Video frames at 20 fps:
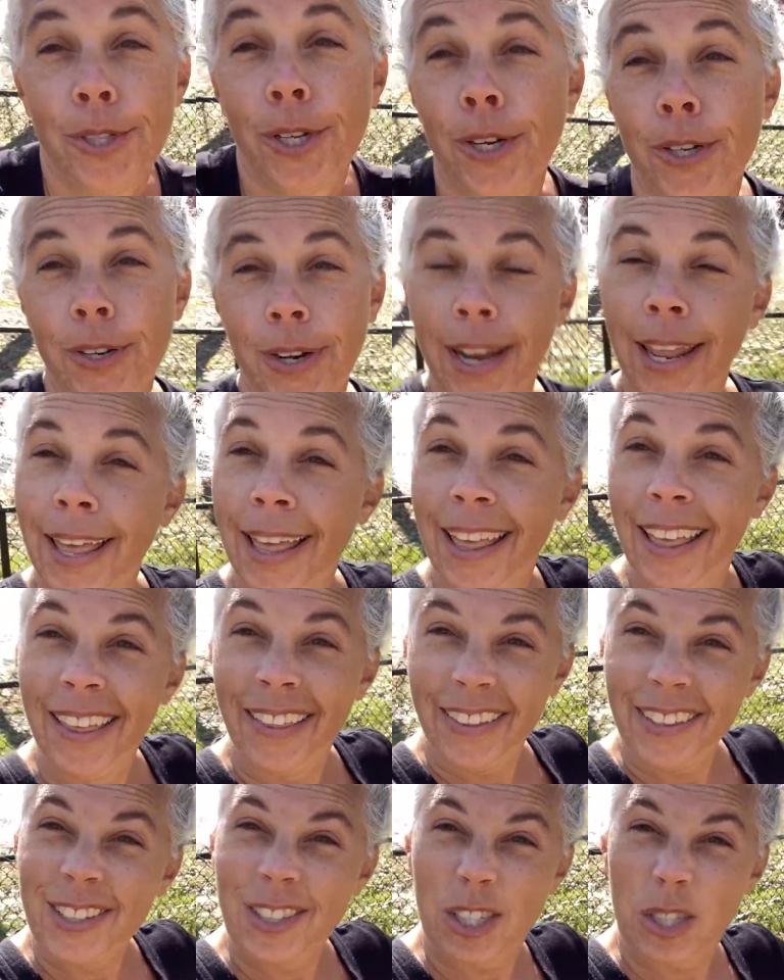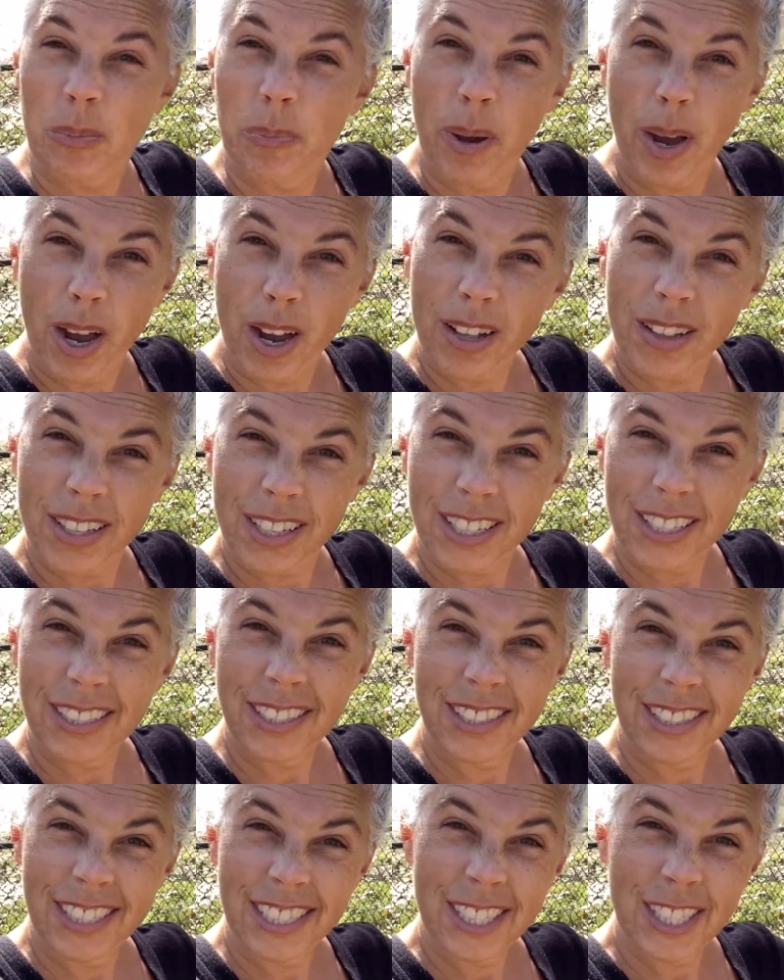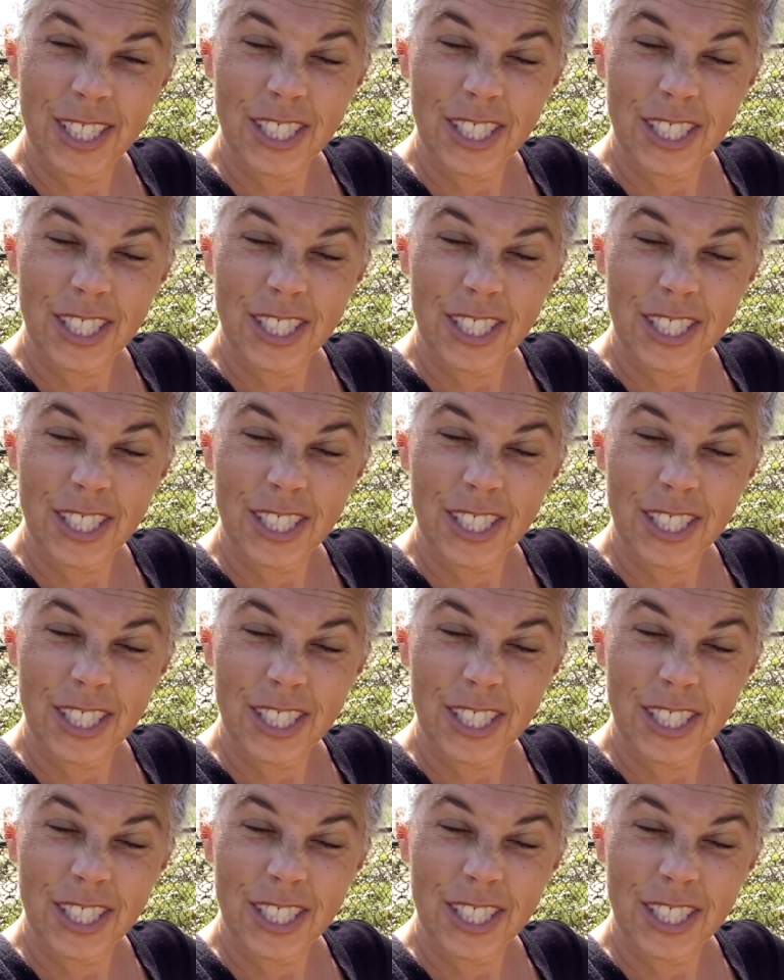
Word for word: certain this is Pollux,